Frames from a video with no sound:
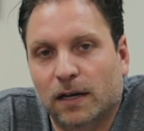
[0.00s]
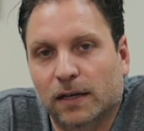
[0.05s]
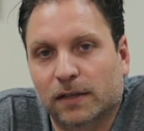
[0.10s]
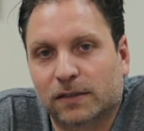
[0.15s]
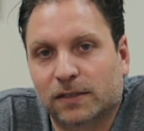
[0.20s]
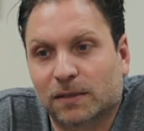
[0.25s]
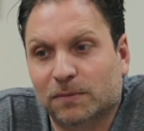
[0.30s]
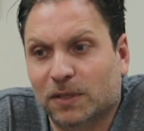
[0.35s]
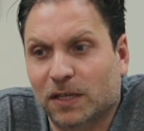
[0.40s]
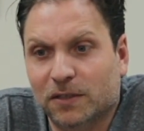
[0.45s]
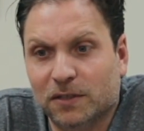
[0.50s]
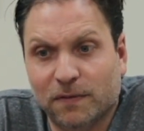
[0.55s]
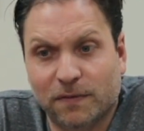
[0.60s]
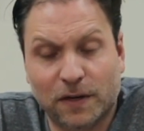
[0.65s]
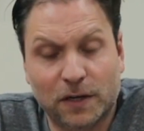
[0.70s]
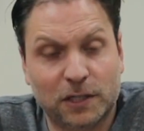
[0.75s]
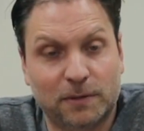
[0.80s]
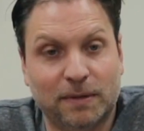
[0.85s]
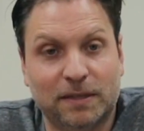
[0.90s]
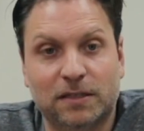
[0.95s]
some tires are
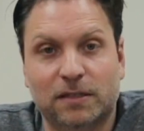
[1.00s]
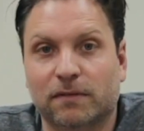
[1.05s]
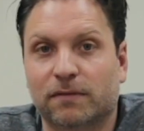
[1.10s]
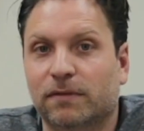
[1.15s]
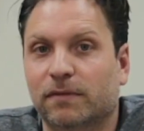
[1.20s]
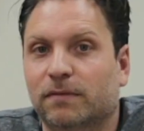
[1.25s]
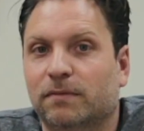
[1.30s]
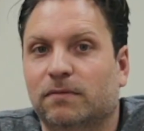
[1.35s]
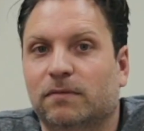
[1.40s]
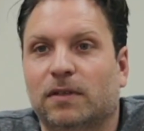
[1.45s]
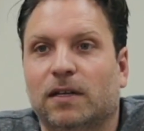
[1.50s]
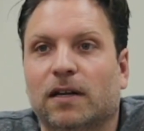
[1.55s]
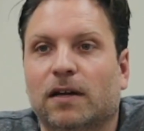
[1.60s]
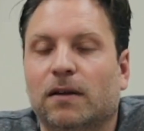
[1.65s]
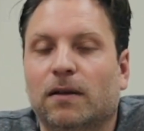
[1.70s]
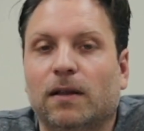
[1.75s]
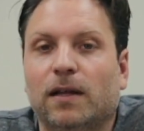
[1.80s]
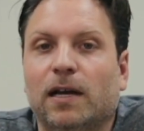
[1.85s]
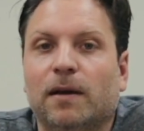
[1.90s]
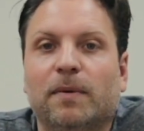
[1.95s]
very expensive. Not
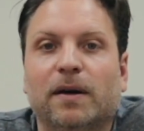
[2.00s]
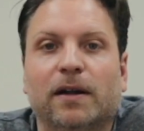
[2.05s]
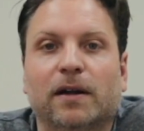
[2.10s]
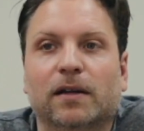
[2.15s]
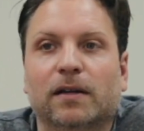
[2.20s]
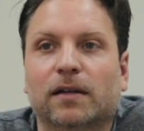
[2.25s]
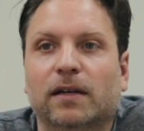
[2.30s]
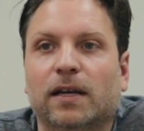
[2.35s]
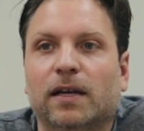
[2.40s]
going to lie about it.